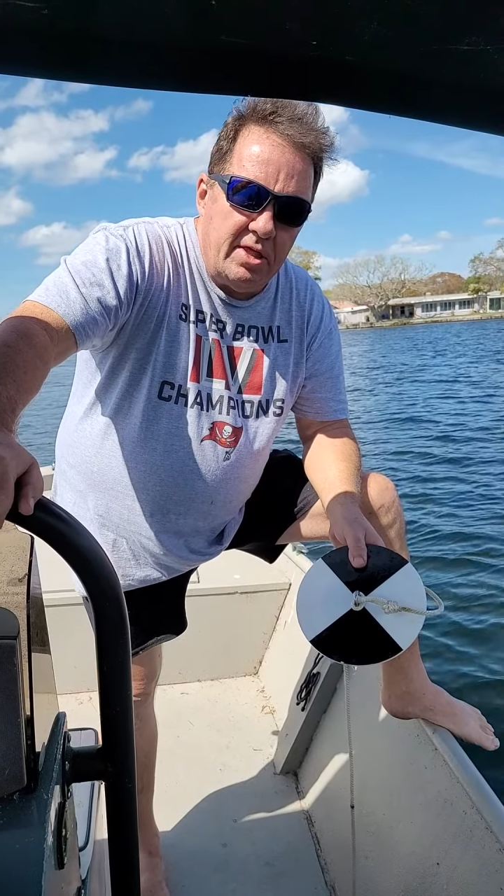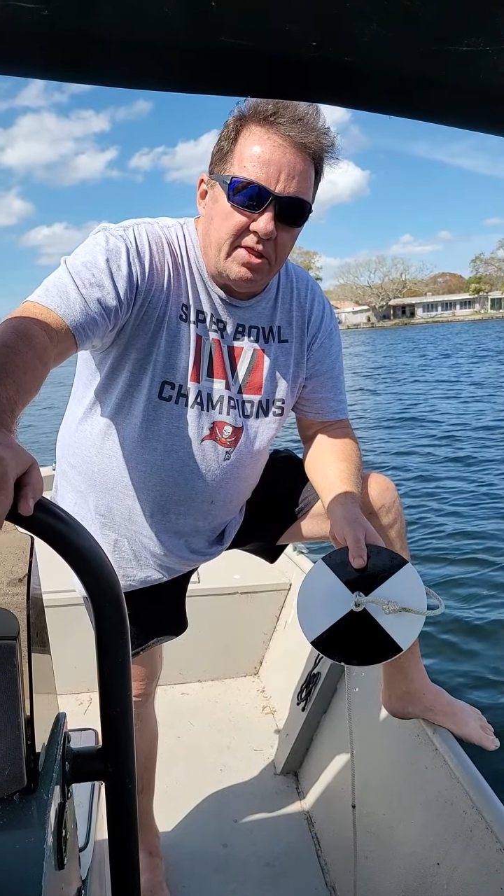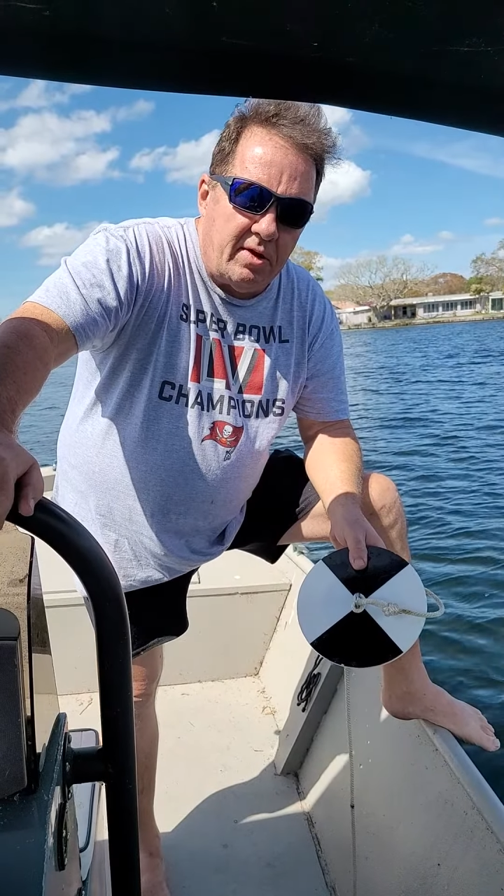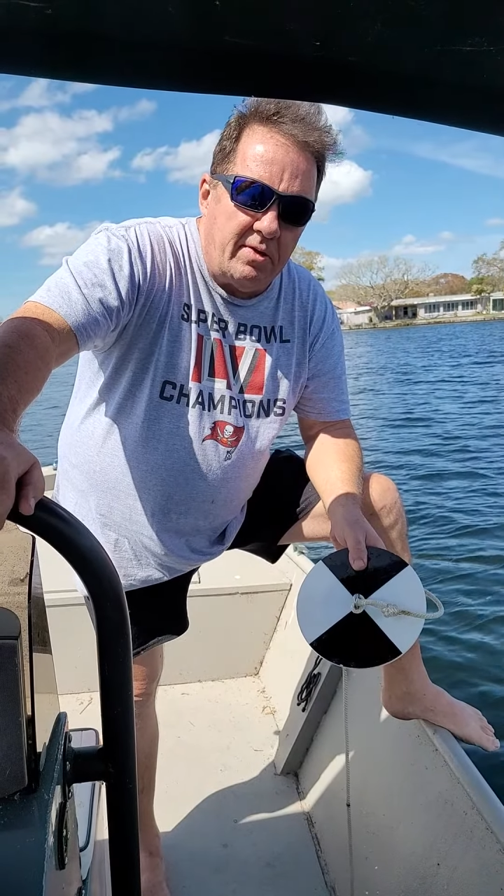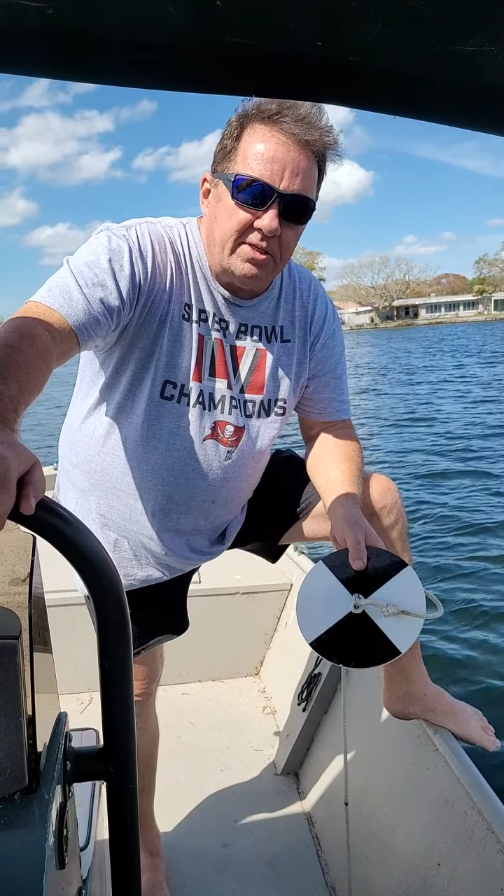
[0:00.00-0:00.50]

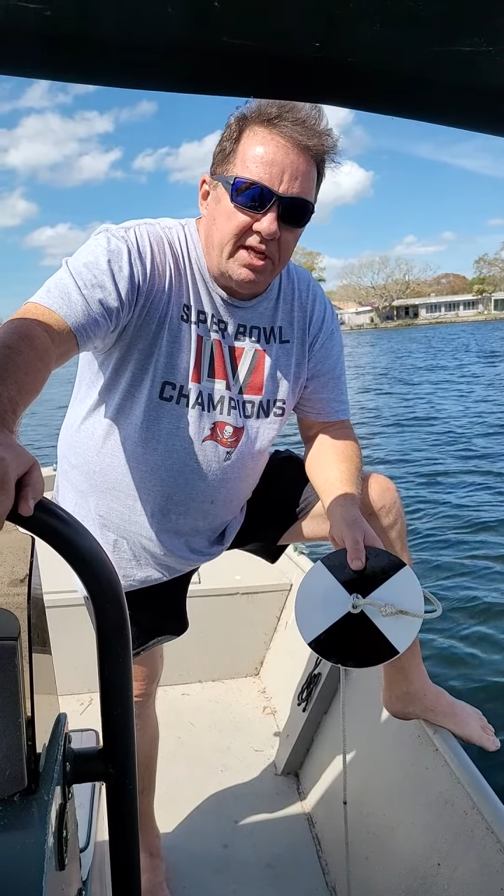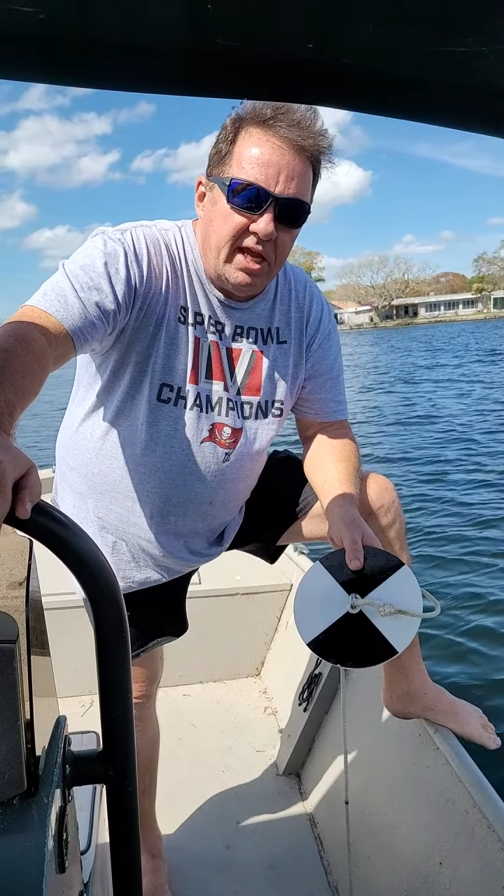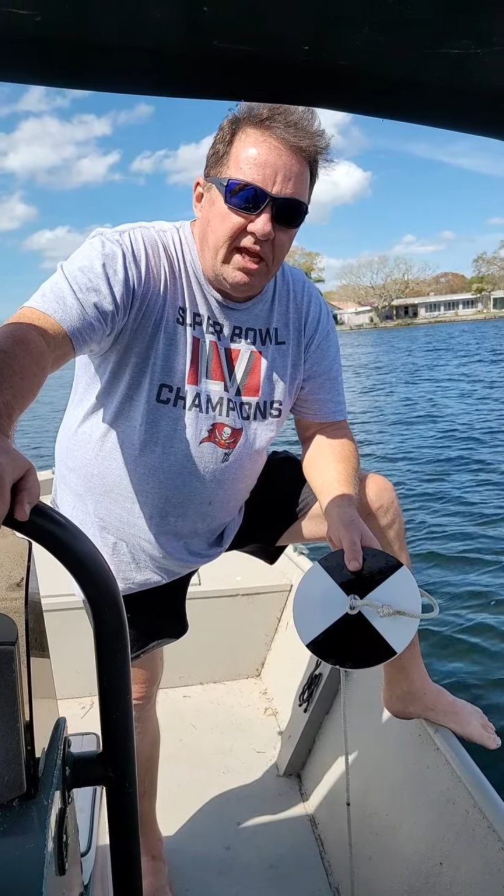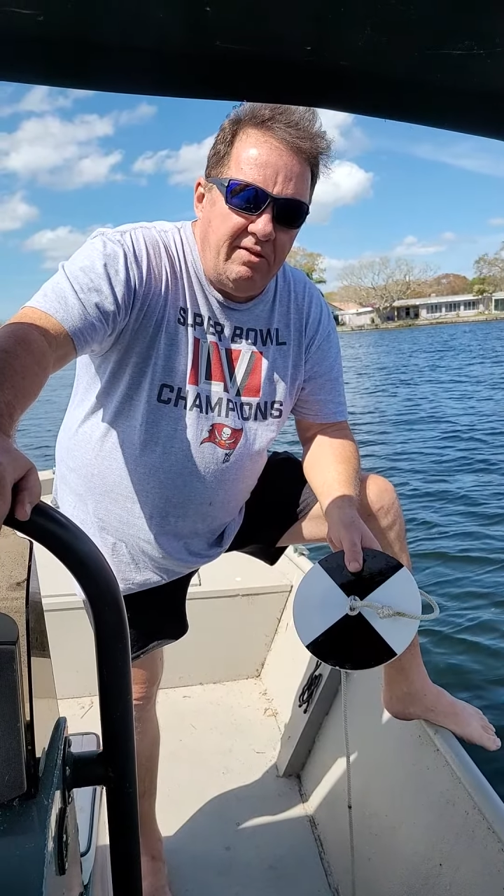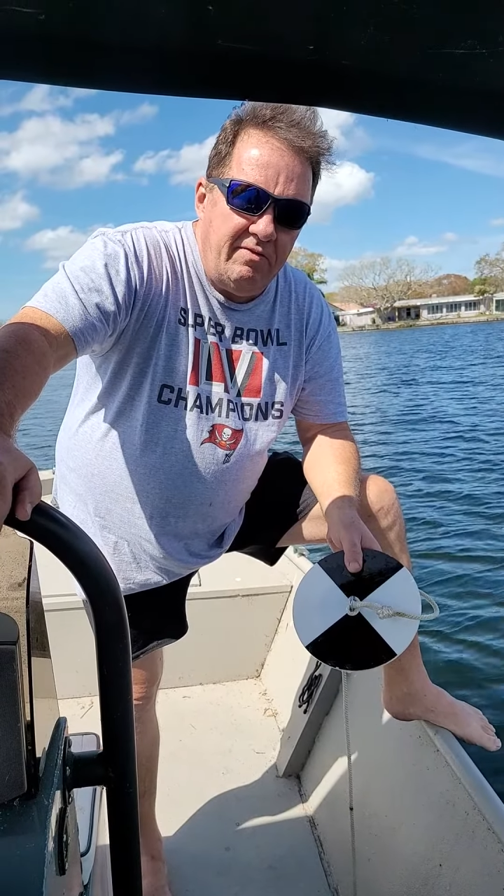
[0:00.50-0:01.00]

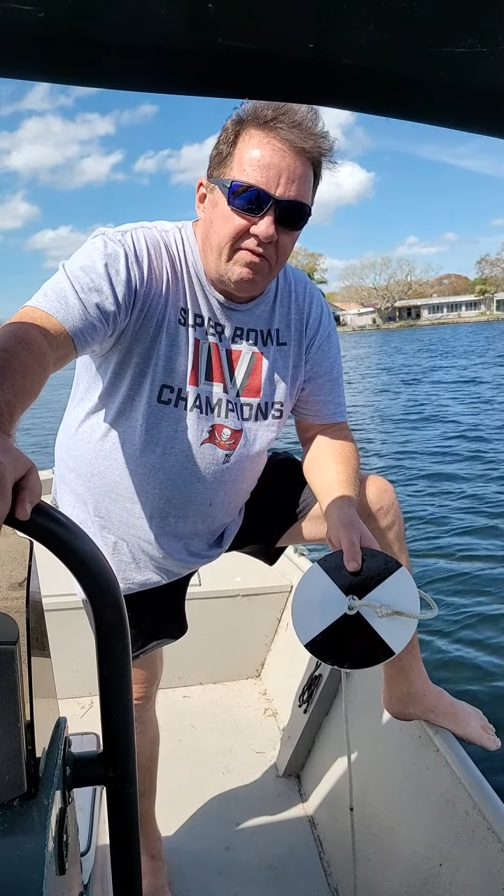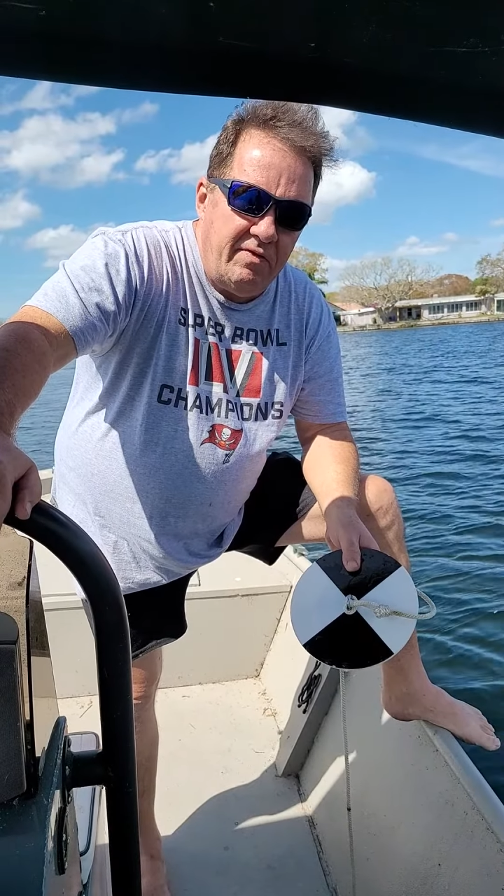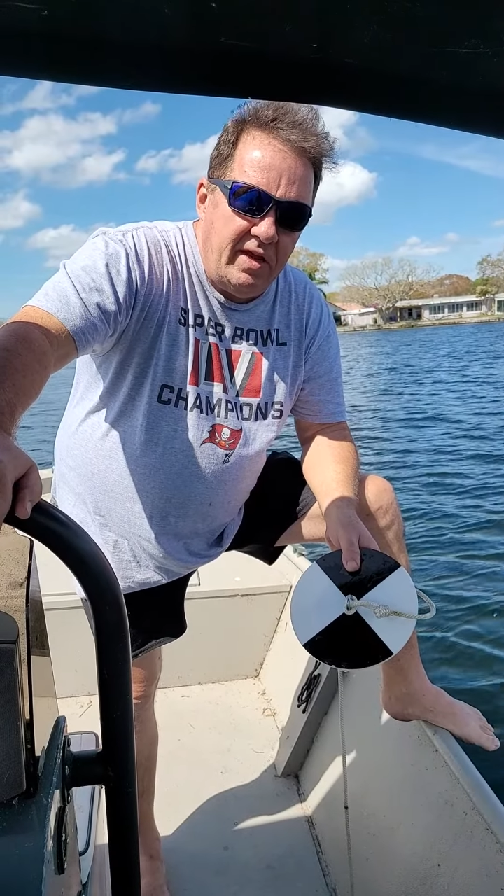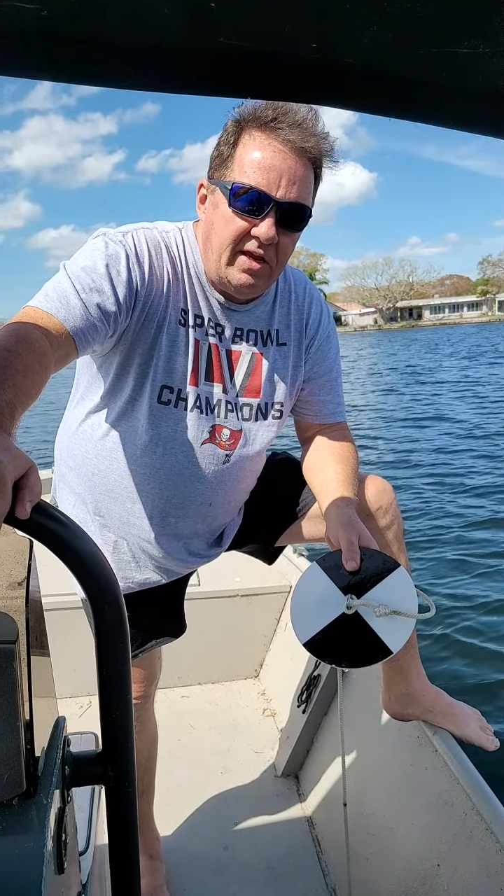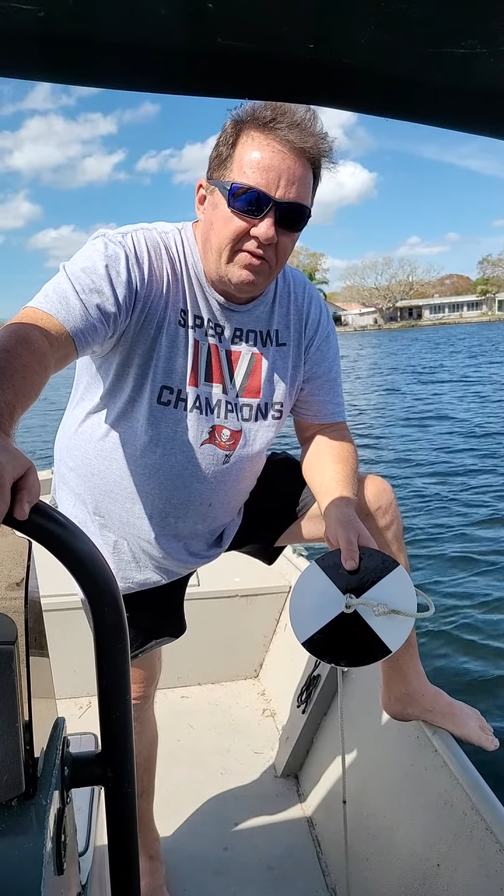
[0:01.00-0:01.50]
13
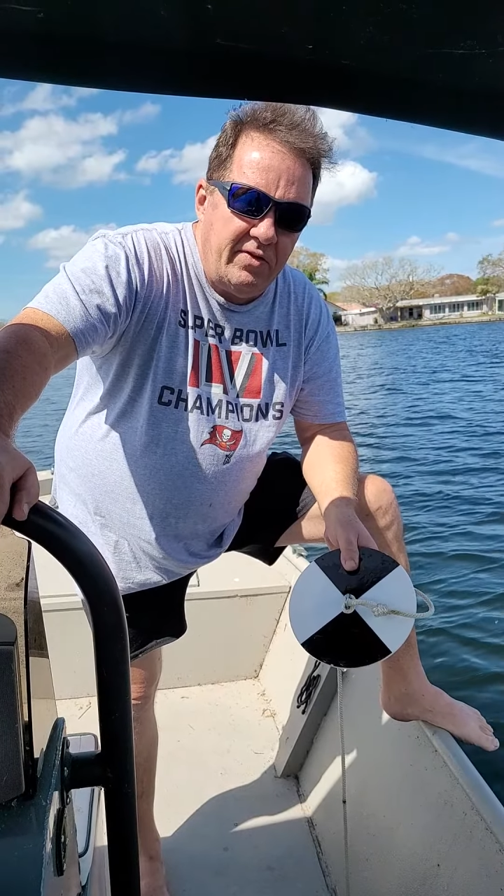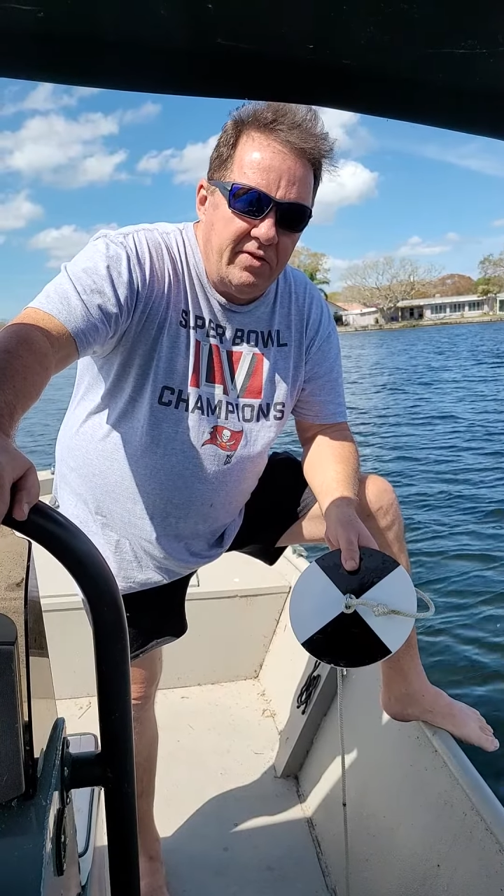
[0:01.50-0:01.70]
feet,